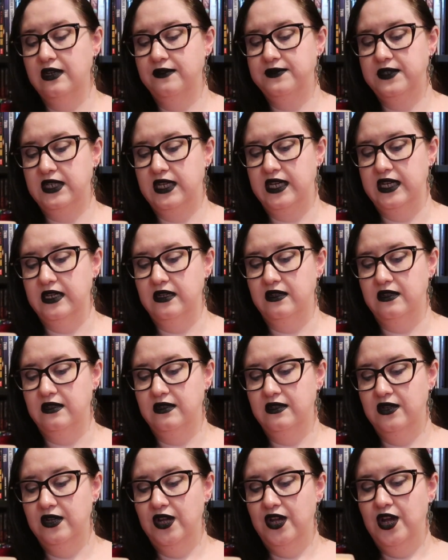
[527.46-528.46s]
enough to
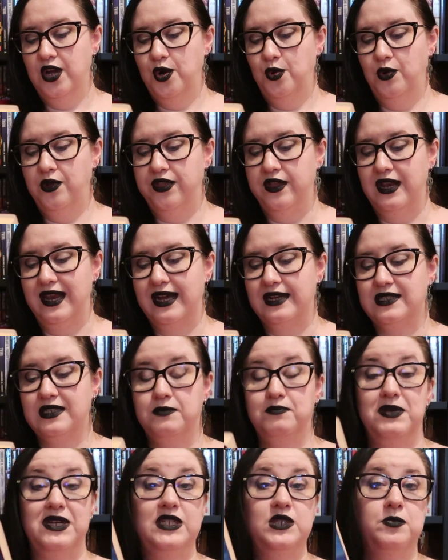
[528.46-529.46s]
kill will the
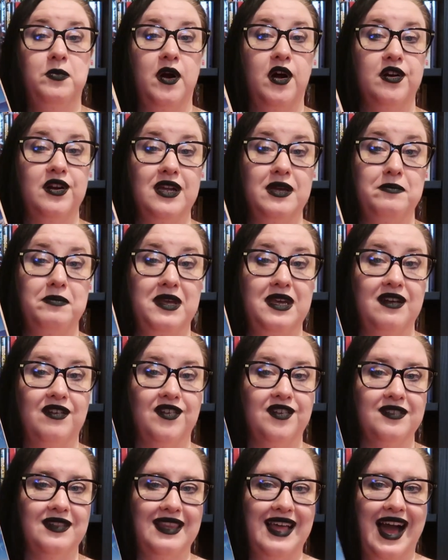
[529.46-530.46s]
next beach party be
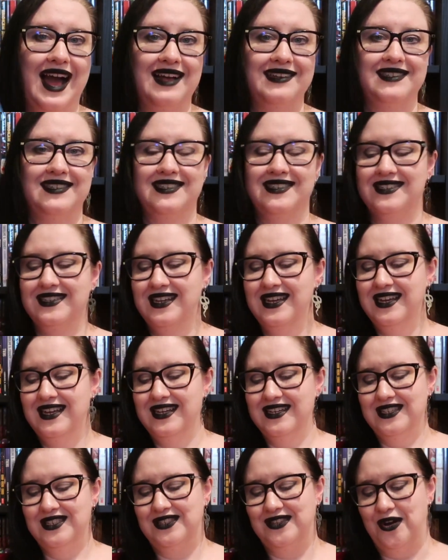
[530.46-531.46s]
her last?
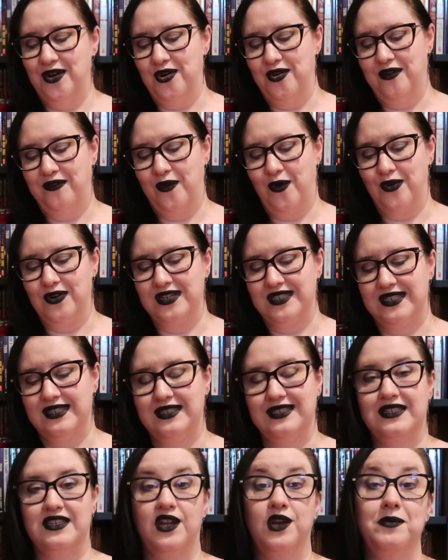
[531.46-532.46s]
So of course
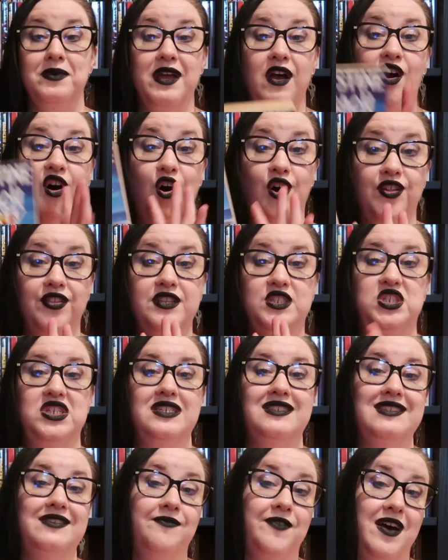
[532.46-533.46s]
this is going to be all the
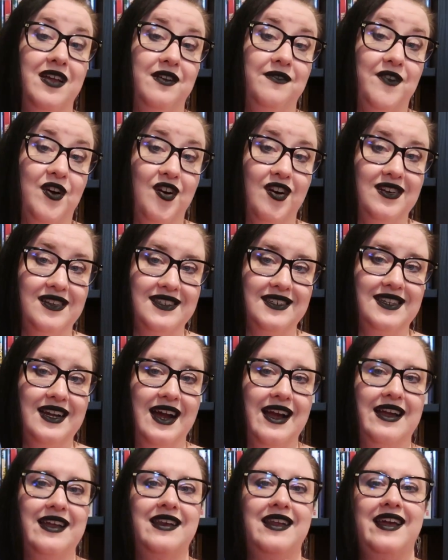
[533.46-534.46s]
cheesy fun of R.L.
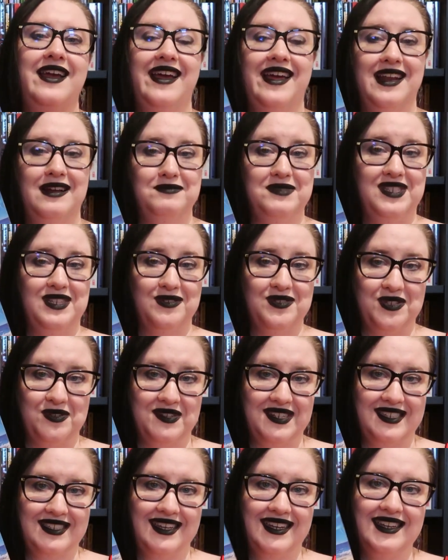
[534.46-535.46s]
Stine and I'm so
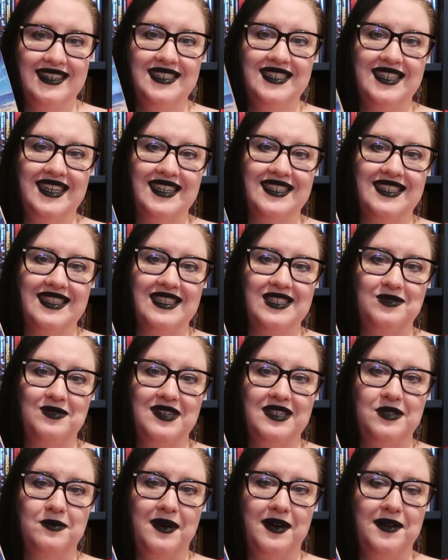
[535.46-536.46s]
so excited to get to this one as